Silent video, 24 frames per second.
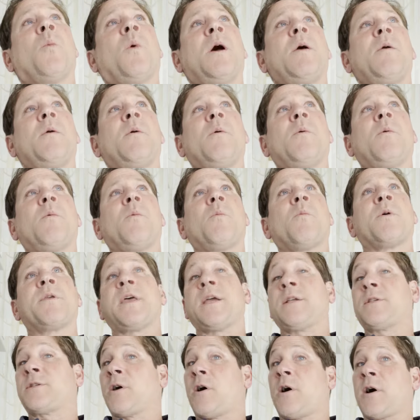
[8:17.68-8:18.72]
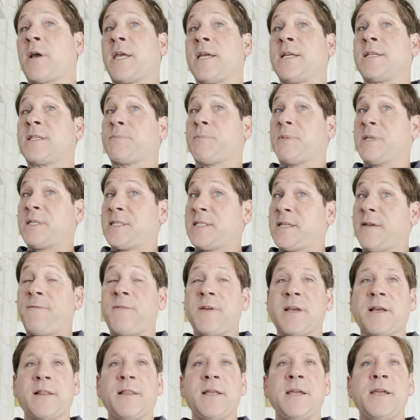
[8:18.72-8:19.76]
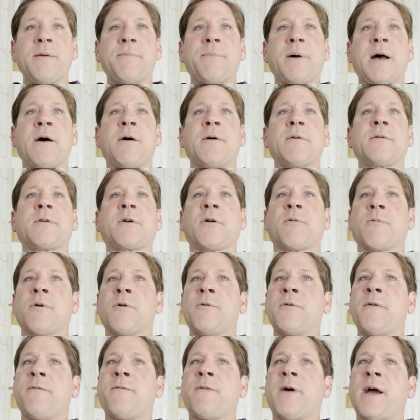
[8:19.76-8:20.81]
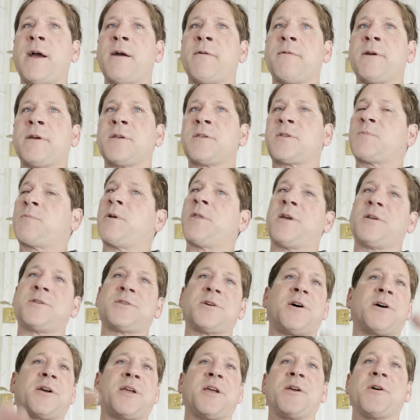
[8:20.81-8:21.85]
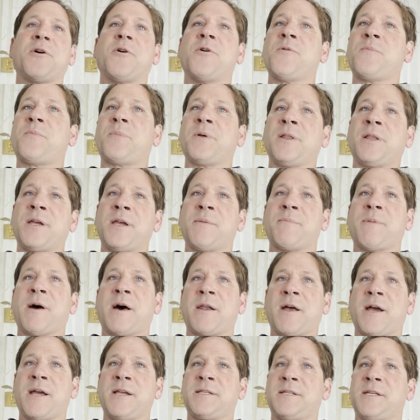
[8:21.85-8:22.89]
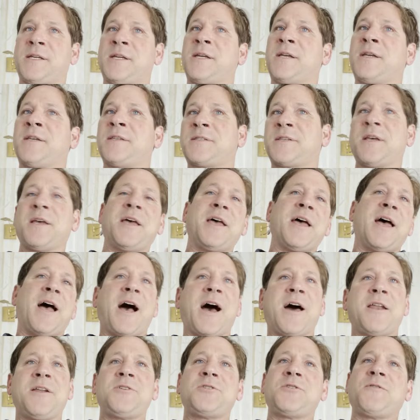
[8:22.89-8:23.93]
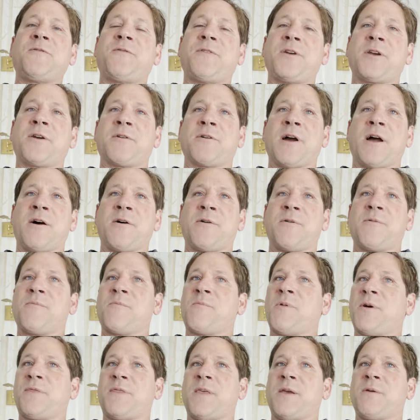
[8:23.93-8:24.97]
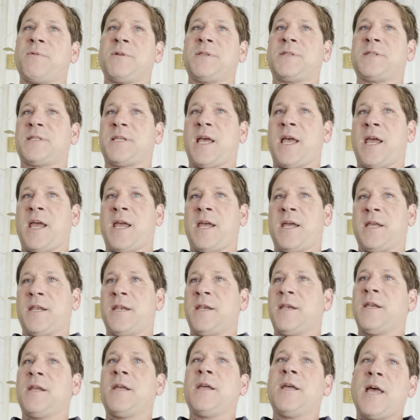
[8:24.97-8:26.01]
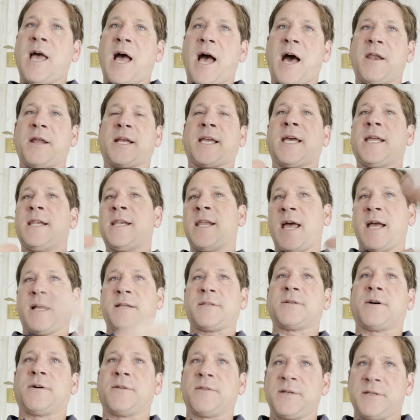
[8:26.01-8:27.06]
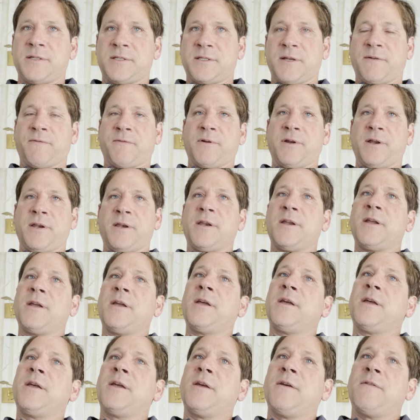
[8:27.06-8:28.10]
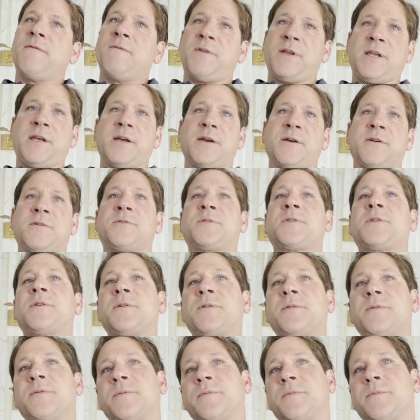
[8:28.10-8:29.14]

What were they talking specifically about coronavirus? Were they talking openly about ideas? How did you figure out what they would say and how to connect all these different videos?